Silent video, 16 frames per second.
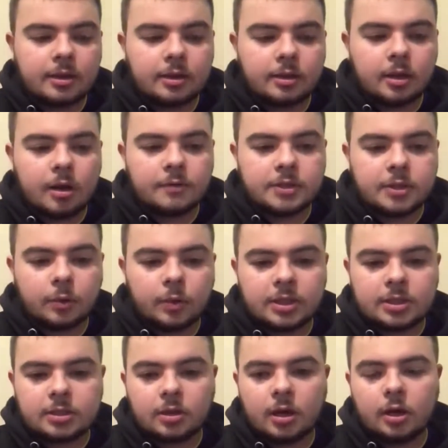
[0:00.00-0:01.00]
I think that obviously a
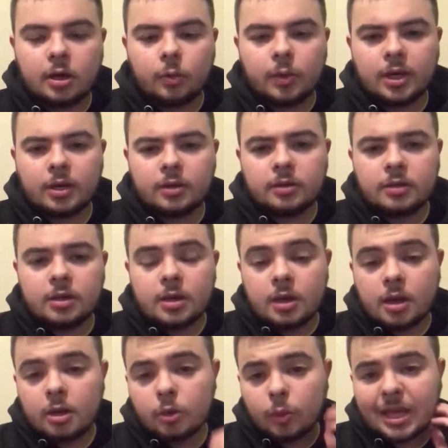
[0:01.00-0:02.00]
win tonight and a win on
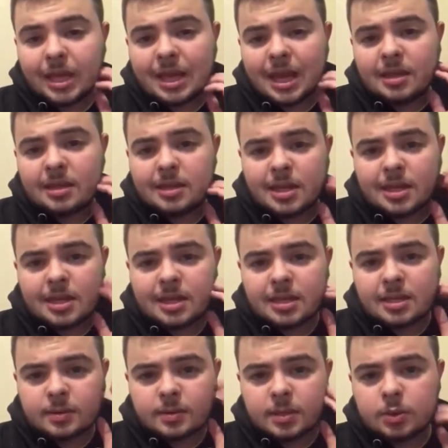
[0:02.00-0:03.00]
at the weekend
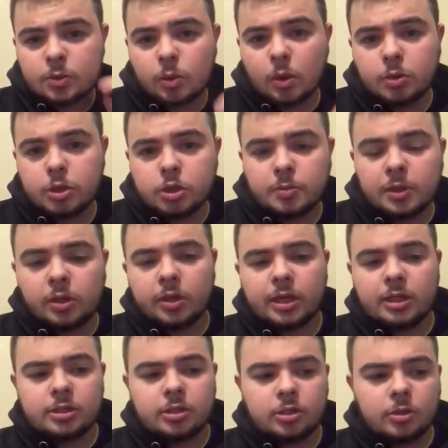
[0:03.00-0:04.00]
is is what we should be
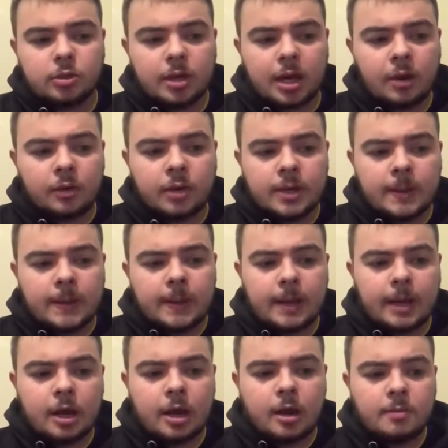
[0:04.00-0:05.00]
looking to do now.
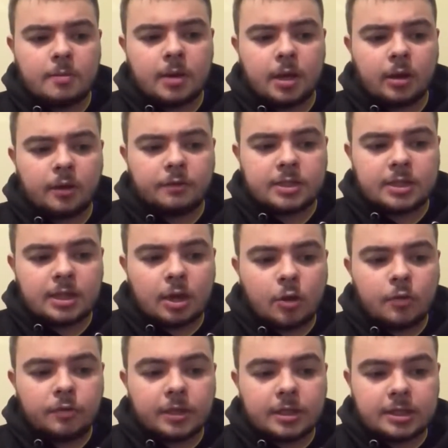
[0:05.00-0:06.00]
Um, and
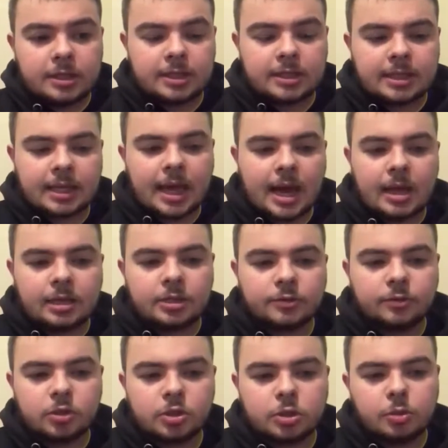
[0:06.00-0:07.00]
obviously, hopefully, this is the
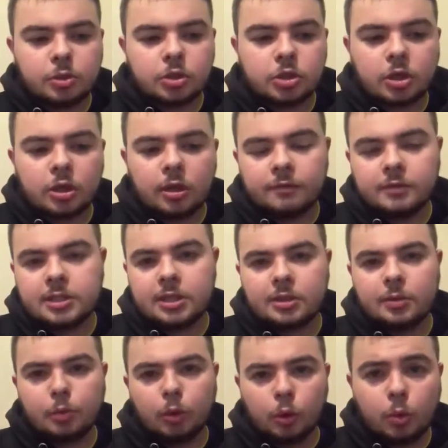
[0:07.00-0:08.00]
catalyst for us to push on.
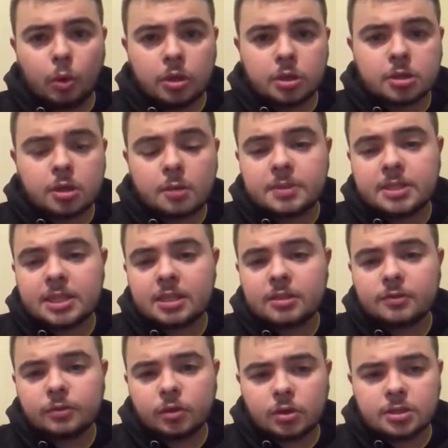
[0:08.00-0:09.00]
Obviously, the board want top
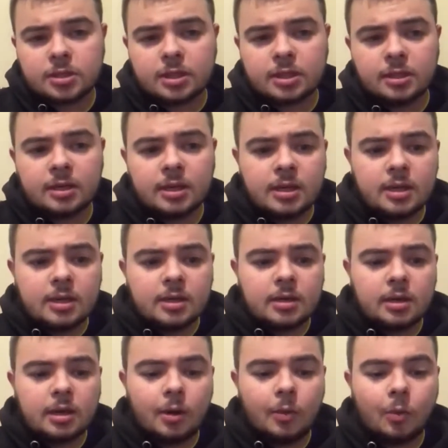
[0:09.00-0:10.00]
six for us, and
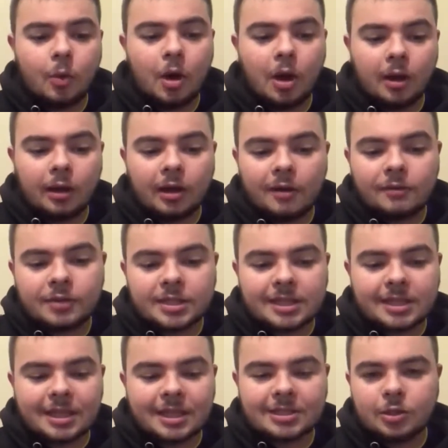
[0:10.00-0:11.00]
Um, while a lot of
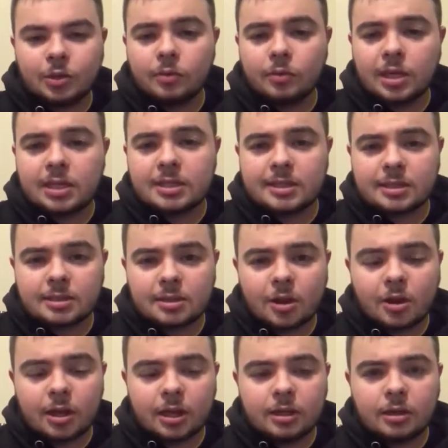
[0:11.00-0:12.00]
us think that's an unrealistic
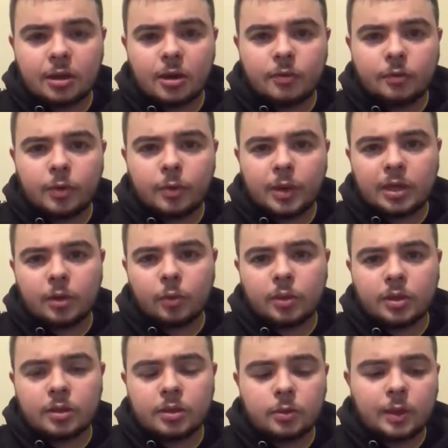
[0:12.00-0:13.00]
target, you know, if we win
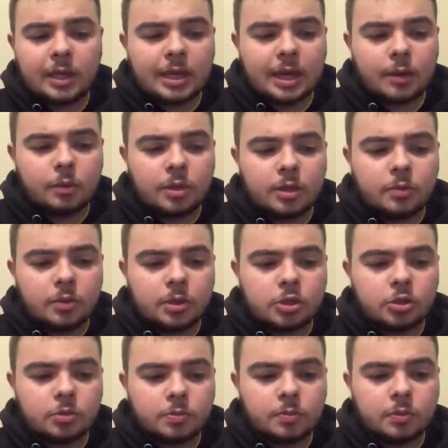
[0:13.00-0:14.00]
on at the weekend, we,
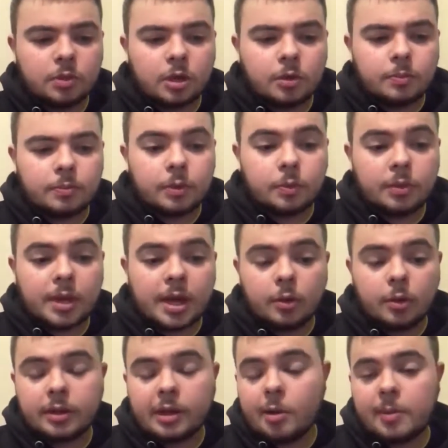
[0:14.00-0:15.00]
we should, you know, be
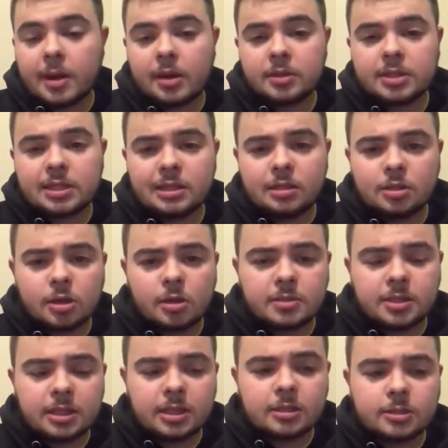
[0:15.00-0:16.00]
there or thereabouts in the
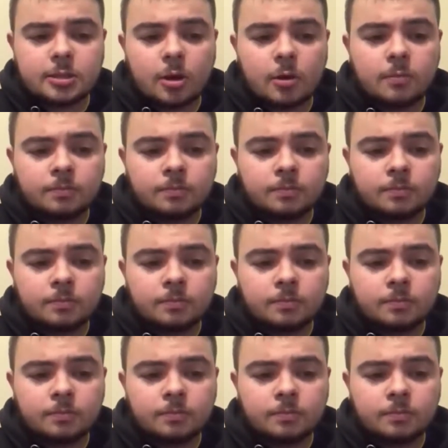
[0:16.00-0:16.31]
top six.